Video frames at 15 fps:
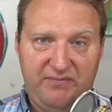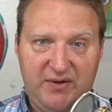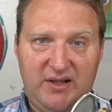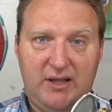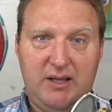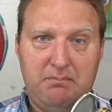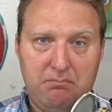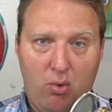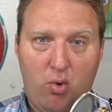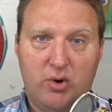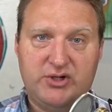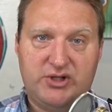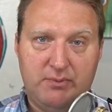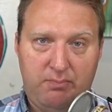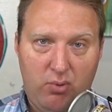feeling
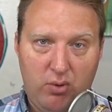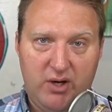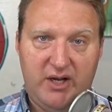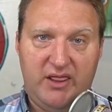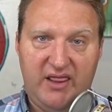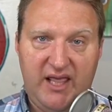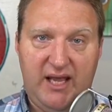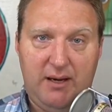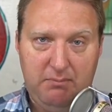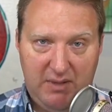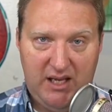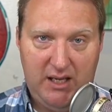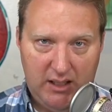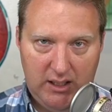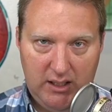more supported than
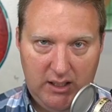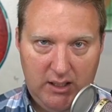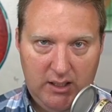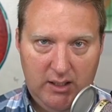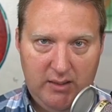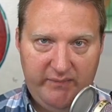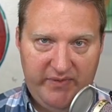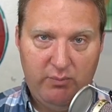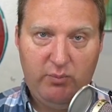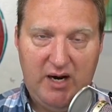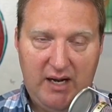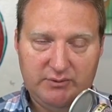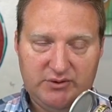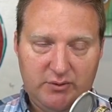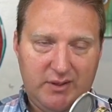me than
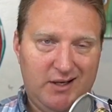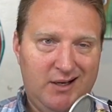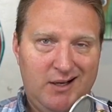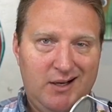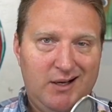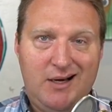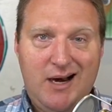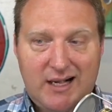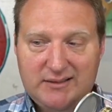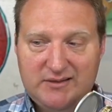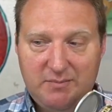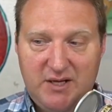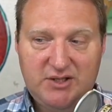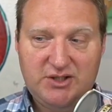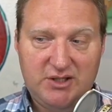when I was doing it. Not
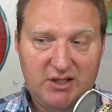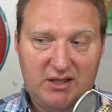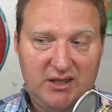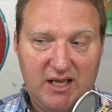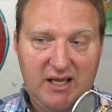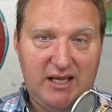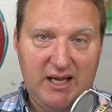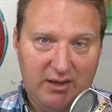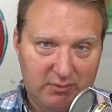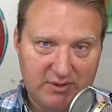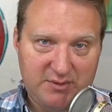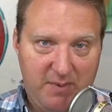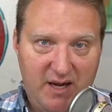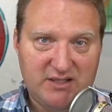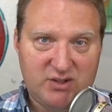to mention that they get a
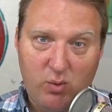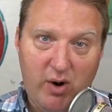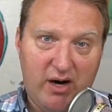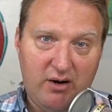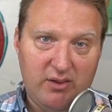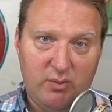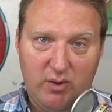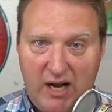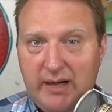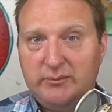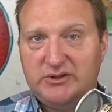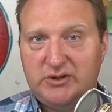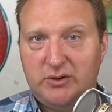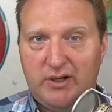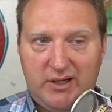response quicker than when I
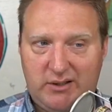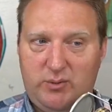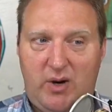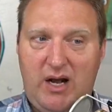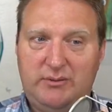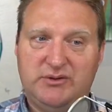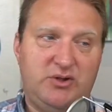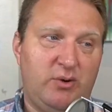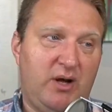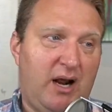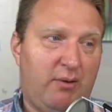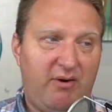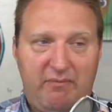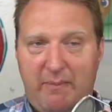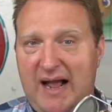was doing it, because when I was doing it,
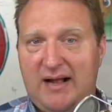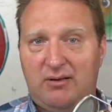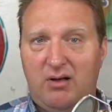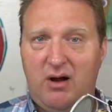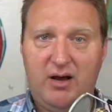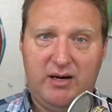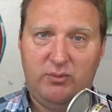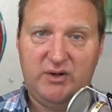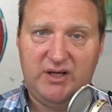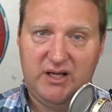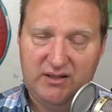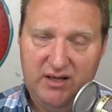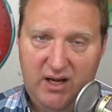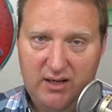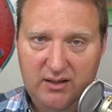I would have backlog and it wouldn't
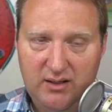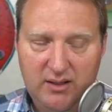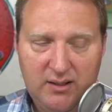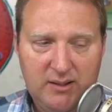get done.